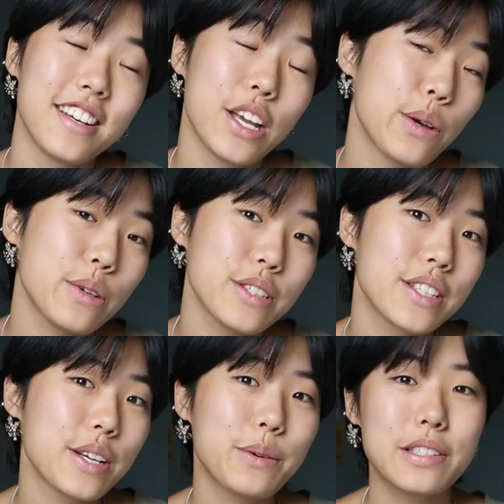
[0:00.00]
it
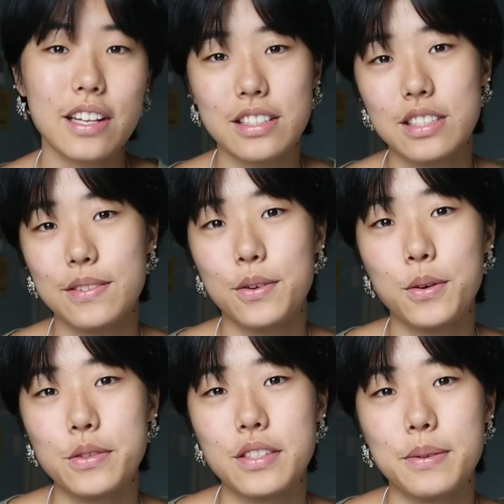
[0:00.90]
was lots of
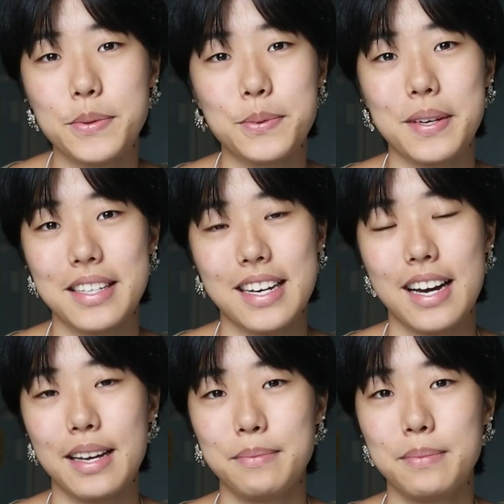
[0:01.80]
wholesome, sweet
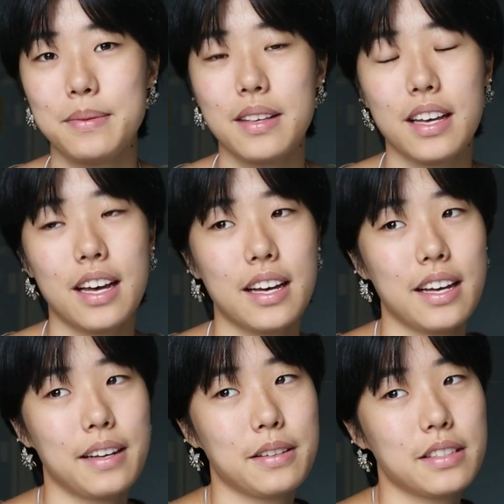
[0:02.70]
times
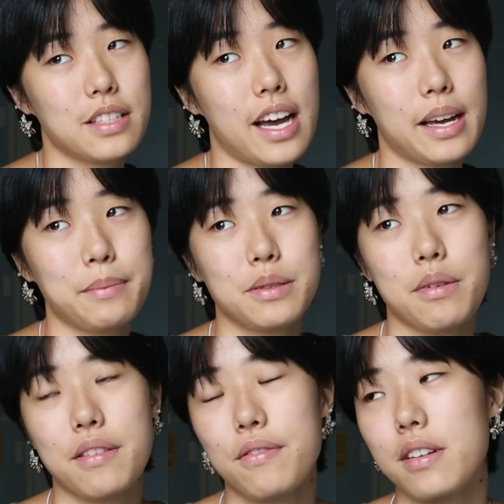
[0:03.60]

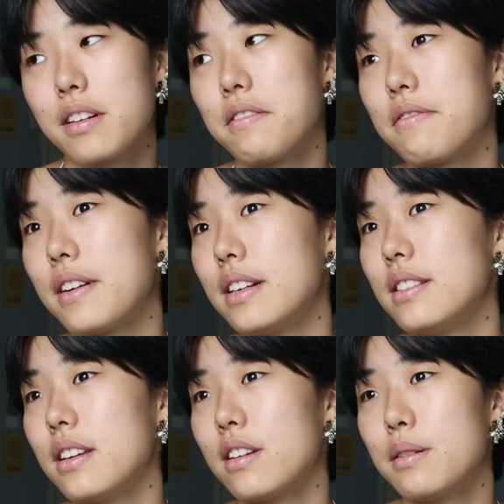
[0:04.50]
with good friends
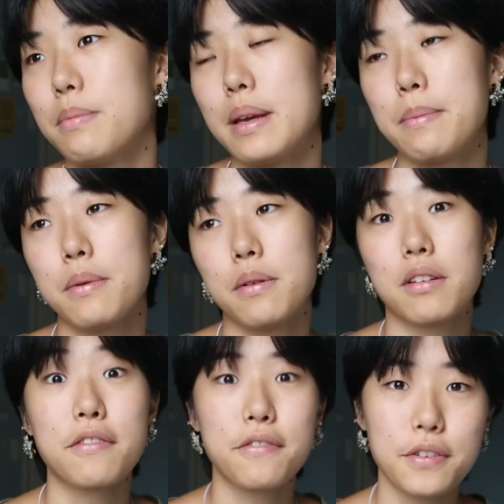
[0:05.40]
and good people,
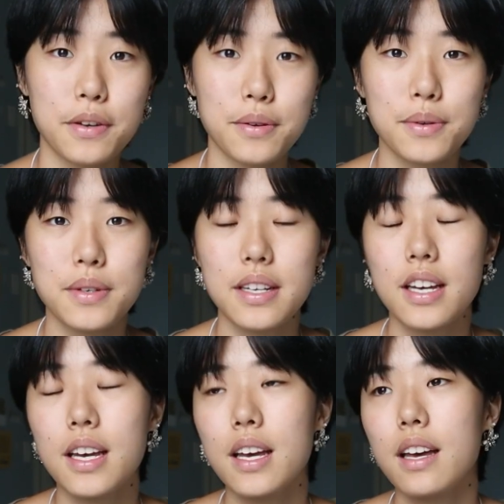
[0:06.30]
good food.
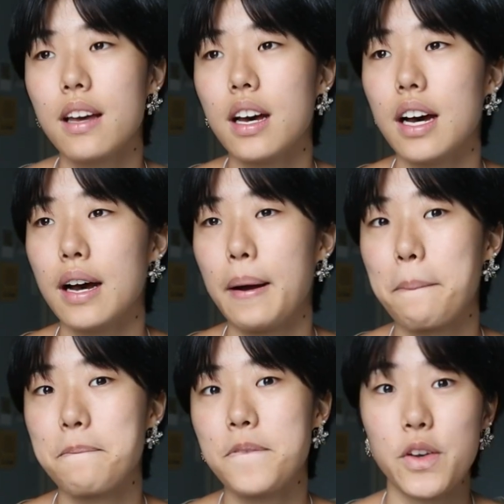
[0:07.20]

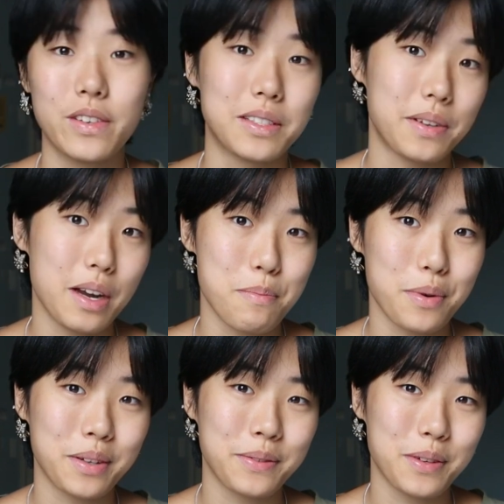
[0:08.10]
Food is very
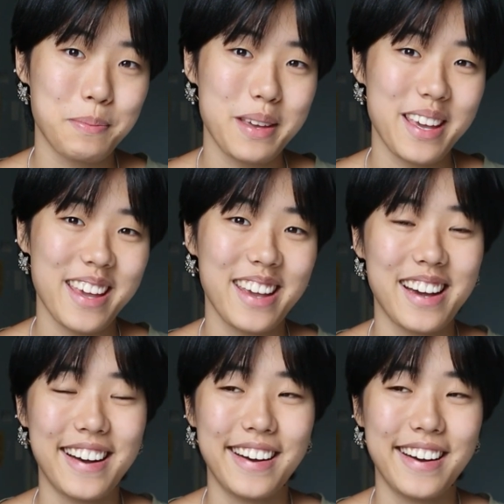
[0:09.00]
important for me.